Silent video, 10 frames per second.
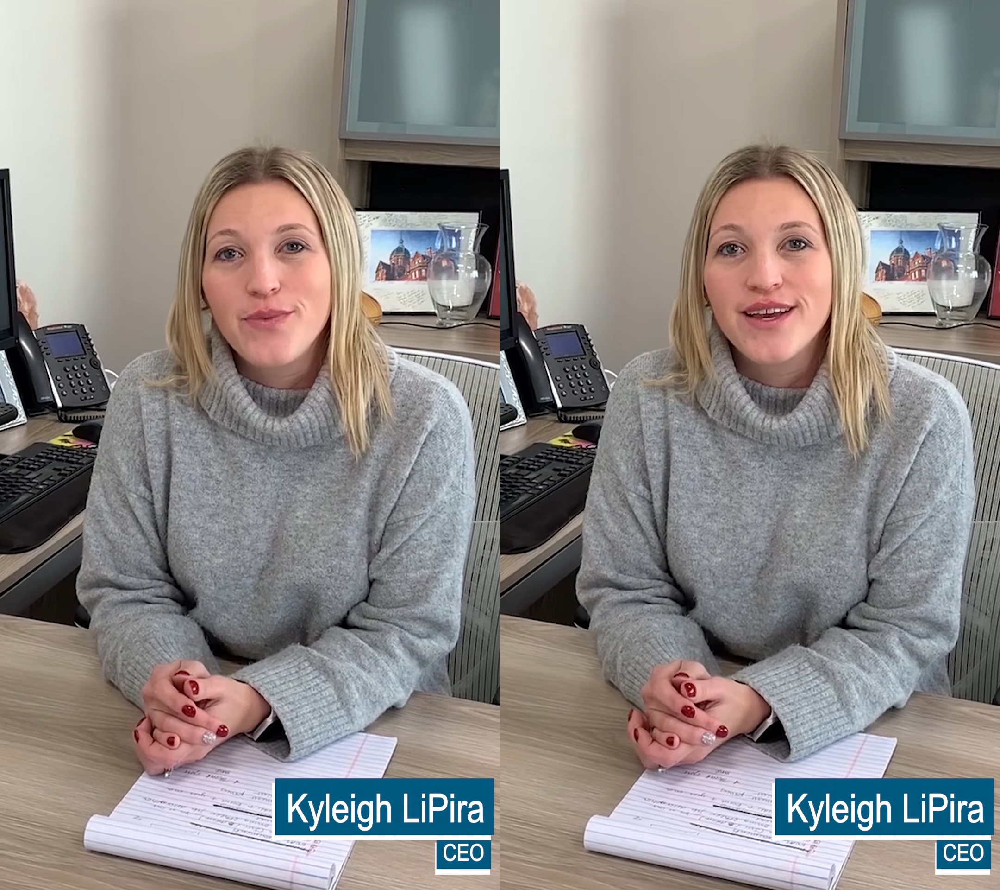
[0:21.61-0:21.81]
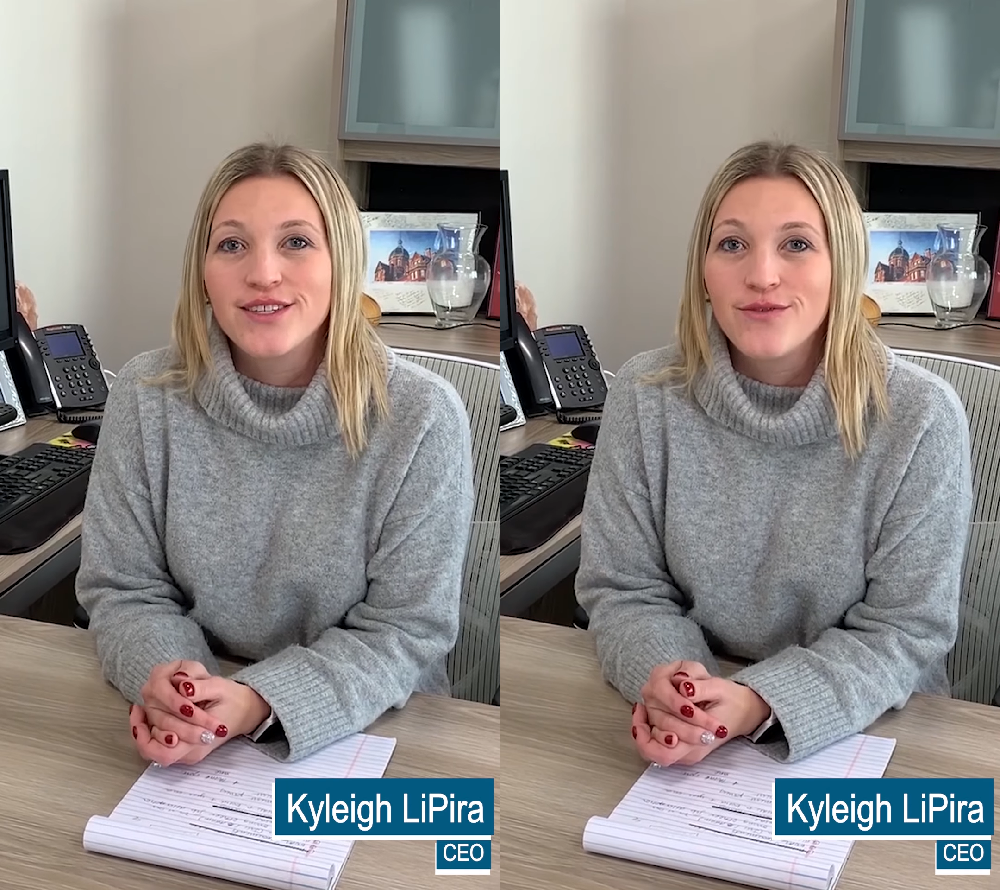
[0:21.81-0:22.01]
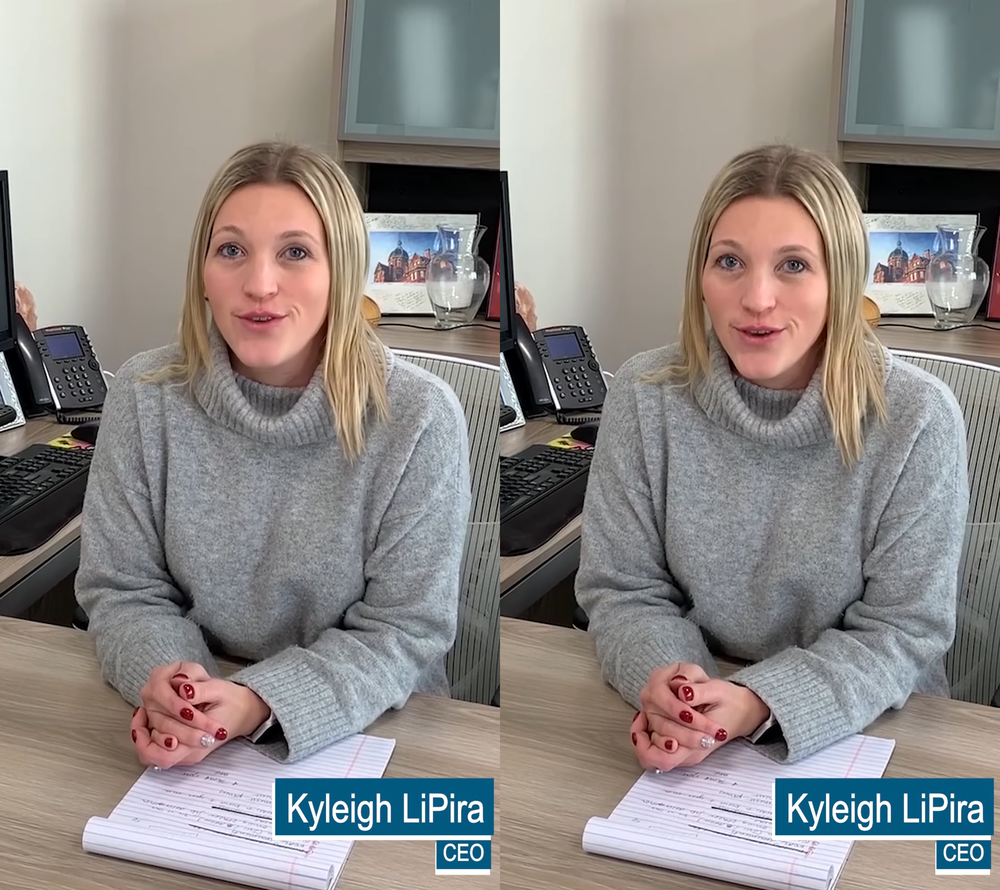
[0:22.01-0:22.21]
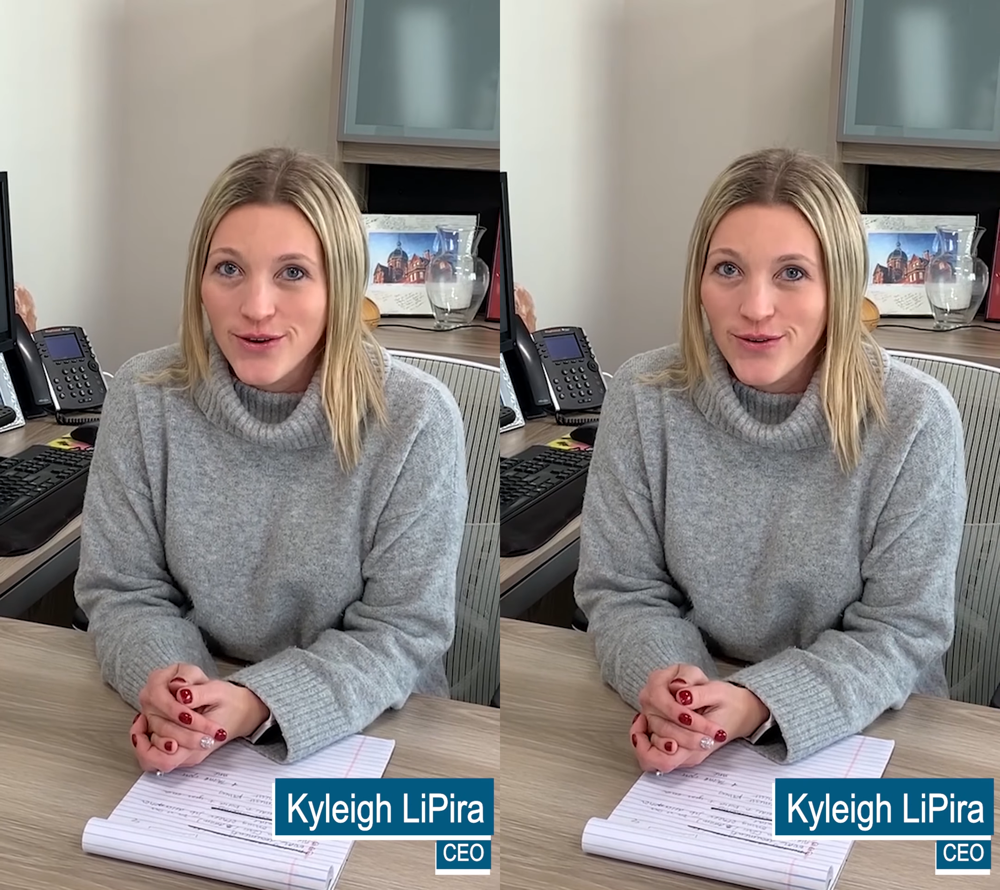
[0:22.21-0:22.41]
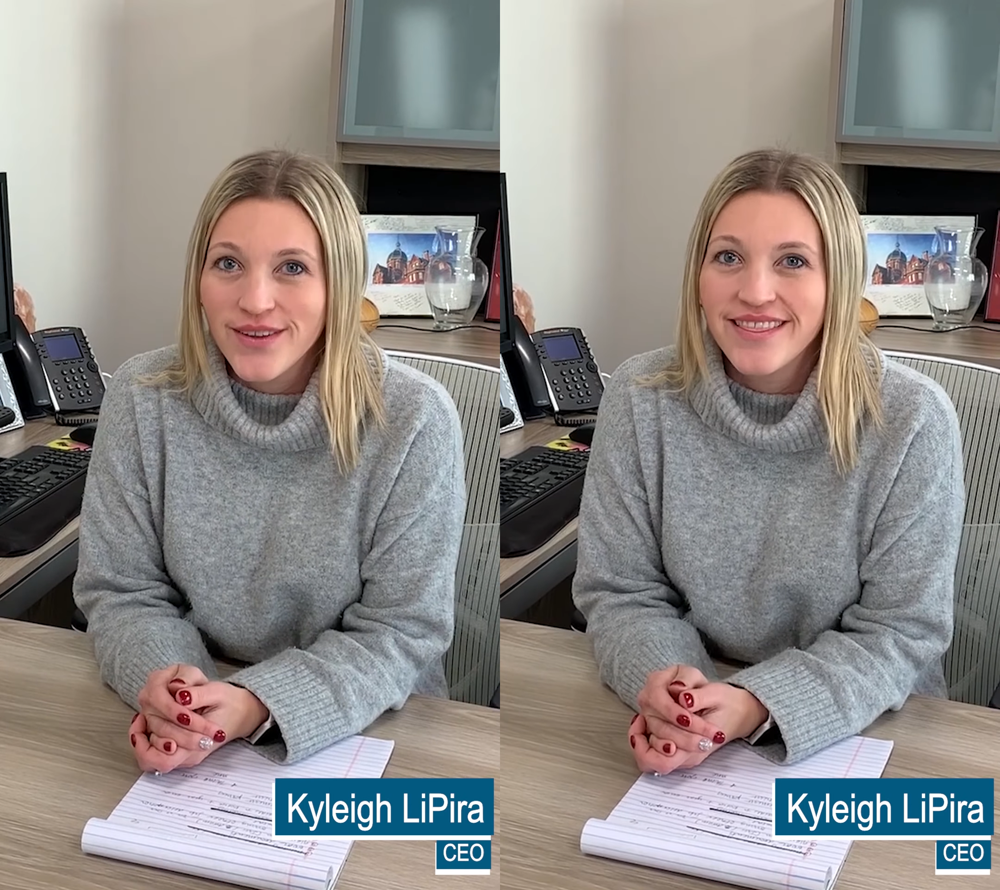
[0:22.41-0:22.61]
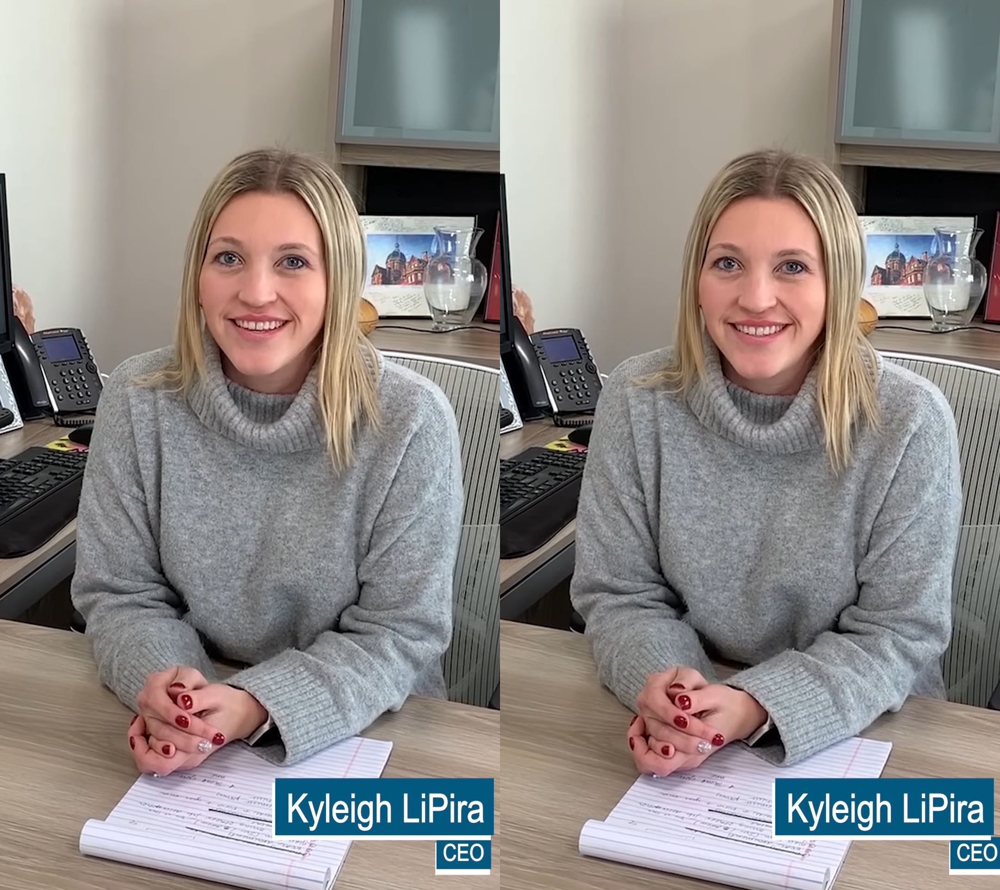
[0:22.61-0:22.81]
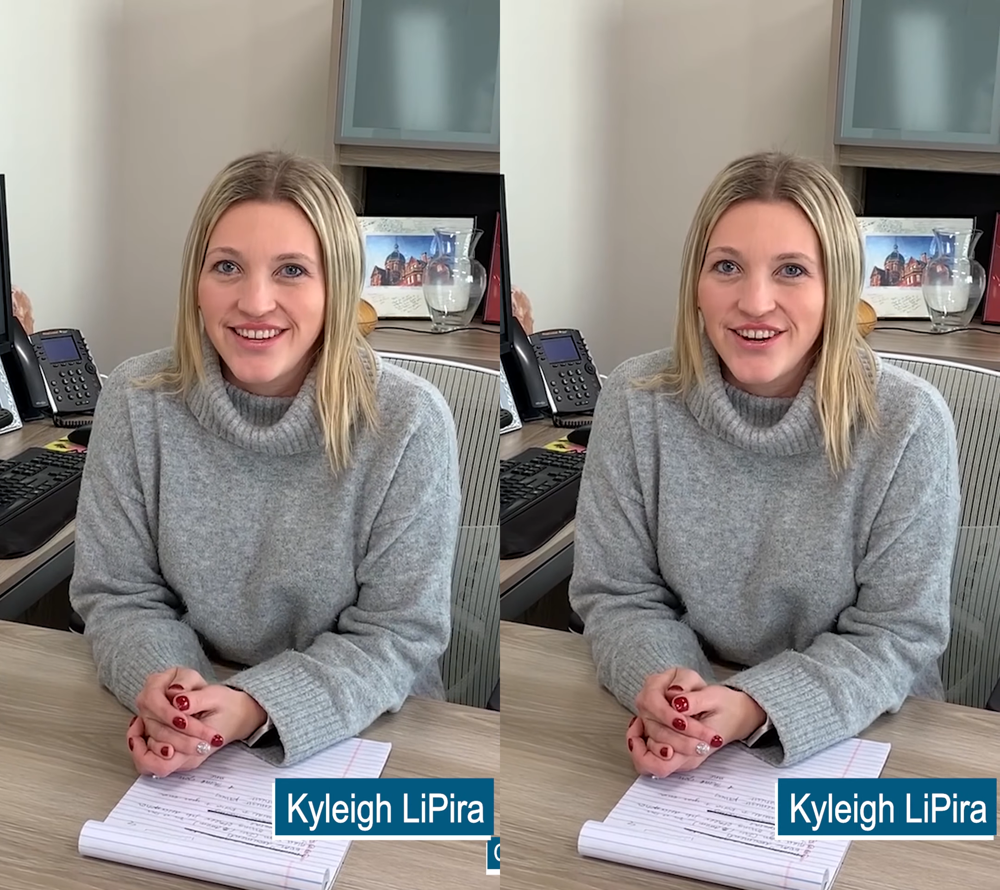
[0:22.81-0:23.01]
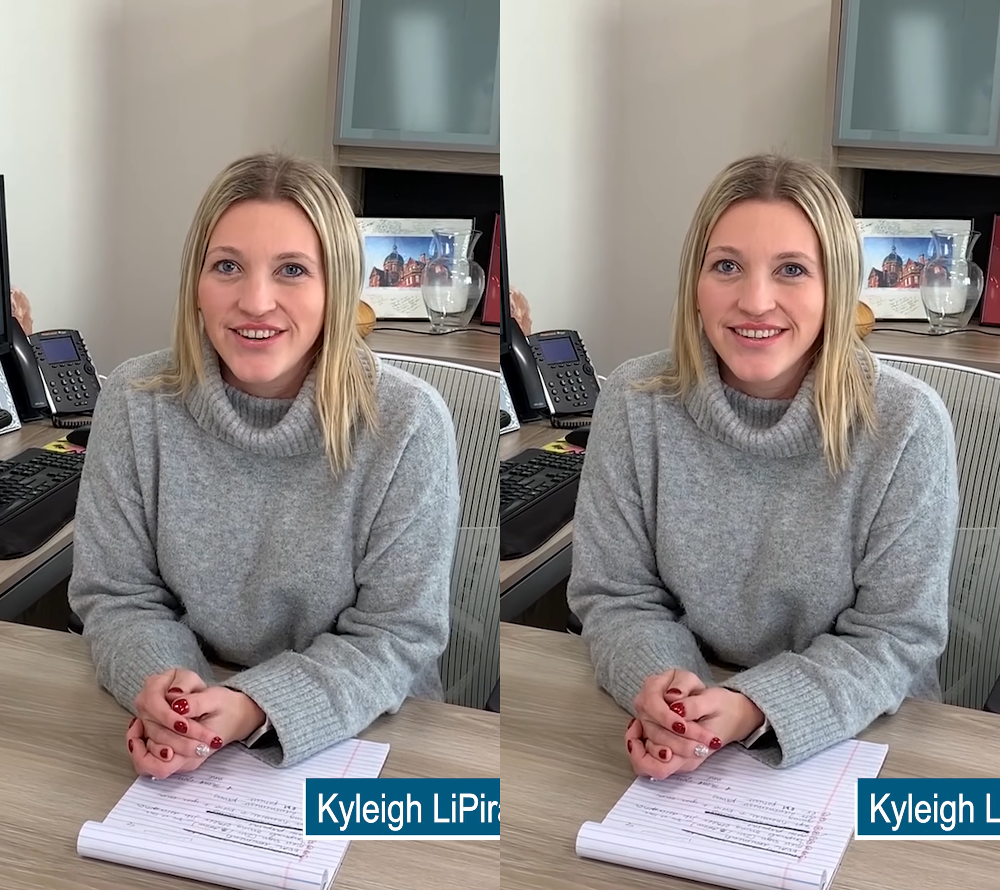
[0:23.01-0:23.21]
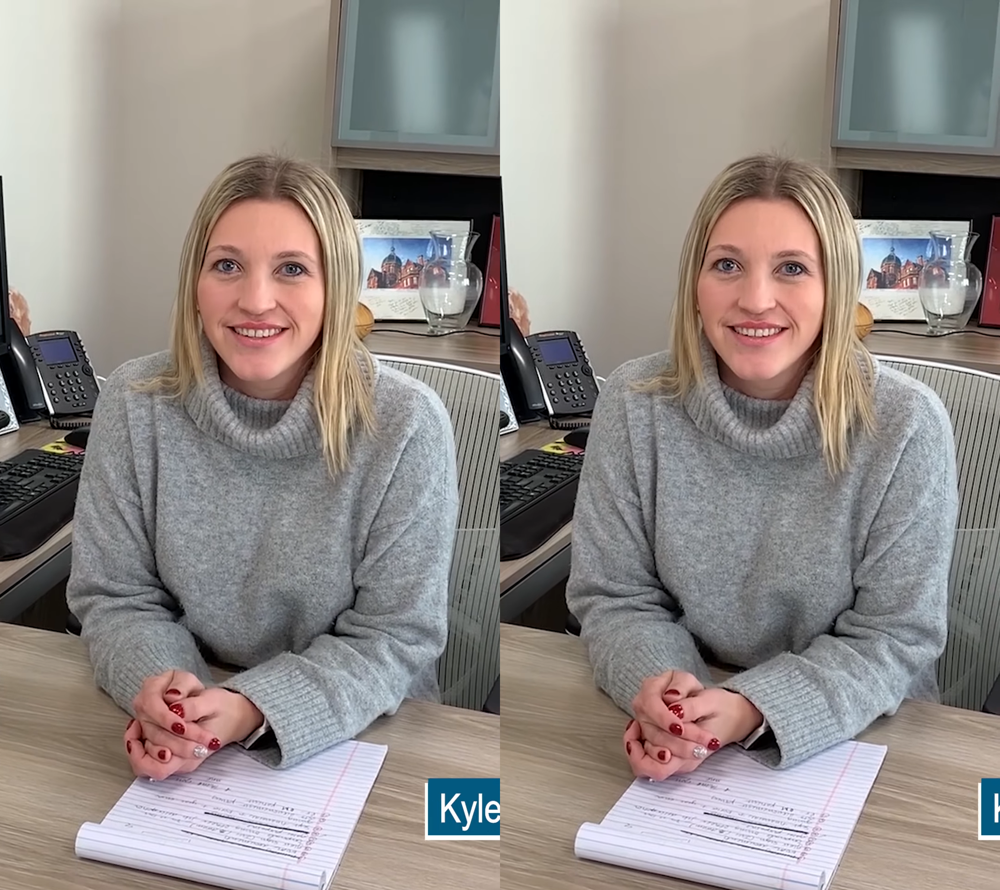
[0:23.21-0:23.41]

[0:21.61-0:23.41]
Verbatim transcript: because of you this year.